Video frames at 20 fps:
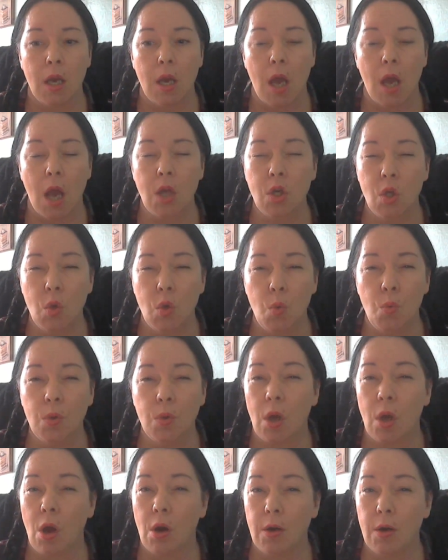and you
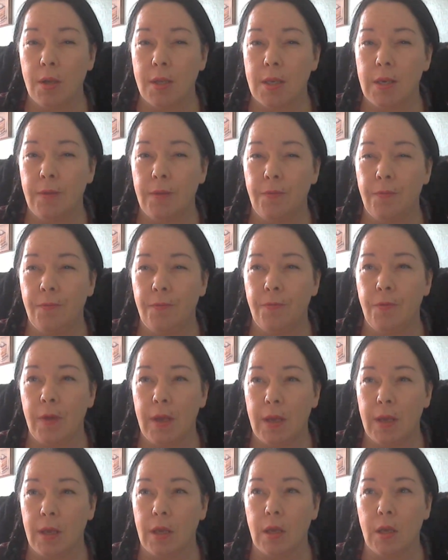would honestly
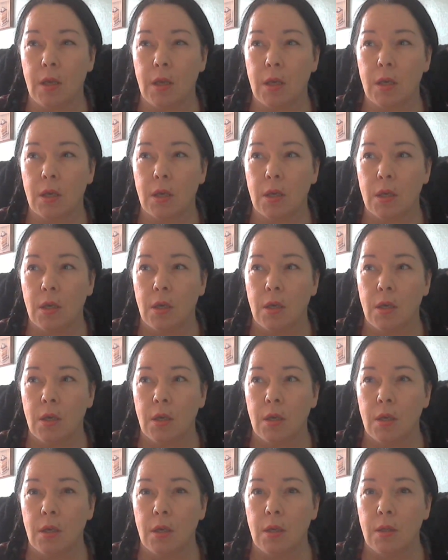think
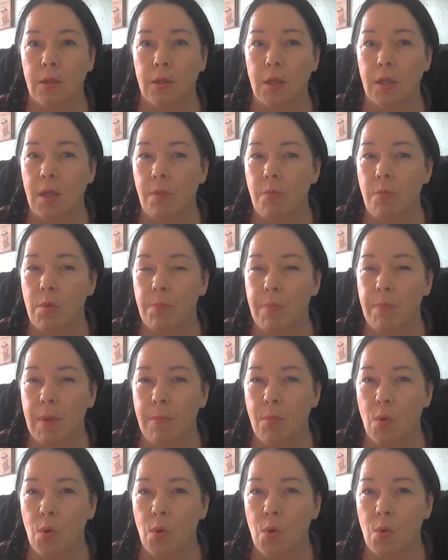that there would be
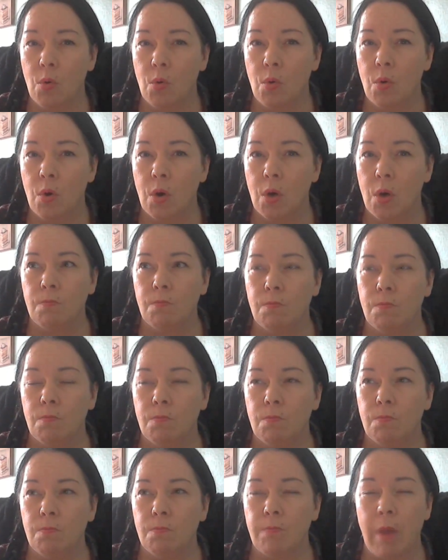more
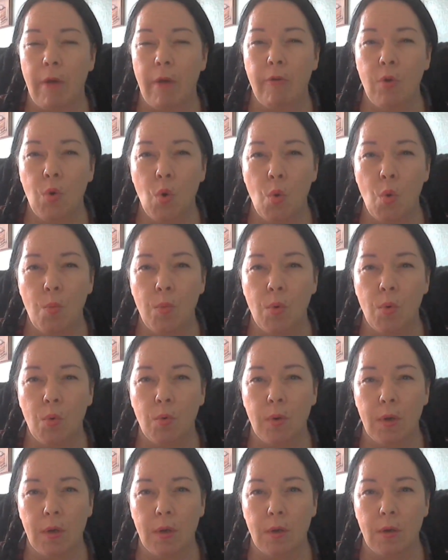paranormal
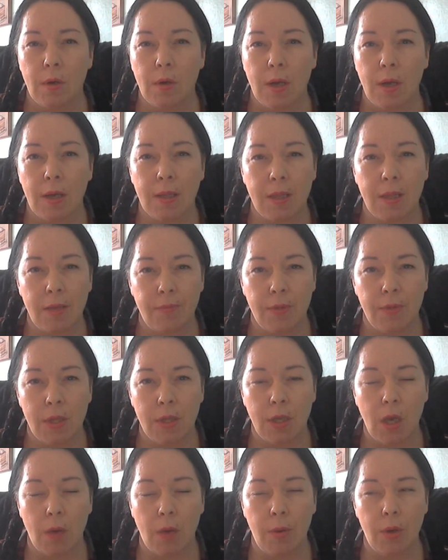
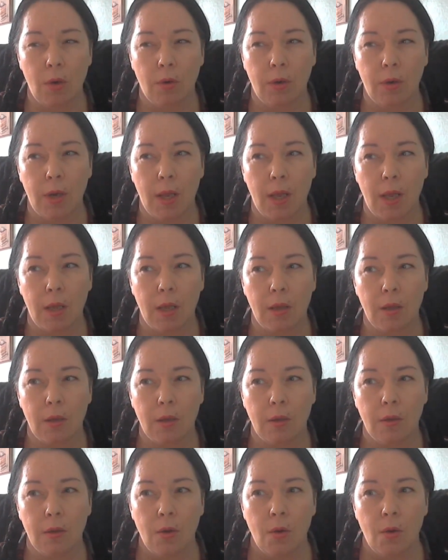activity going on there,
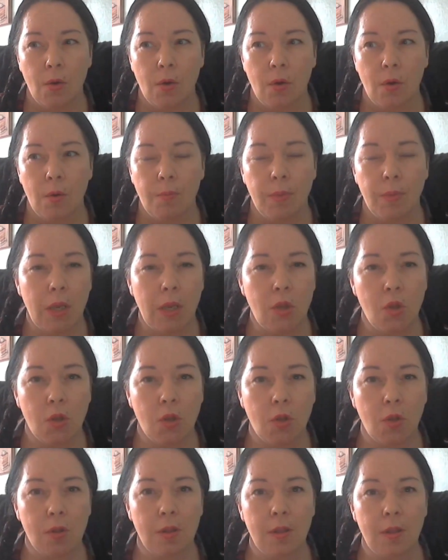but there
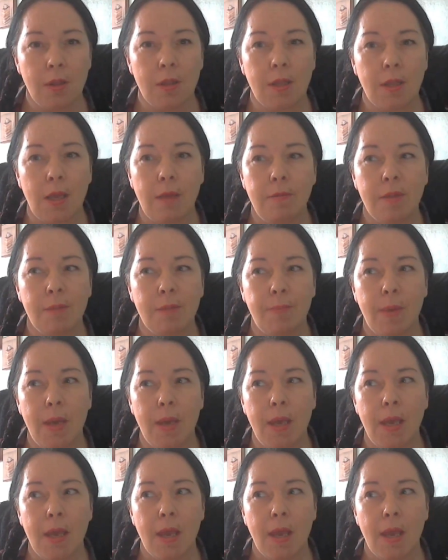just doesn't seem to be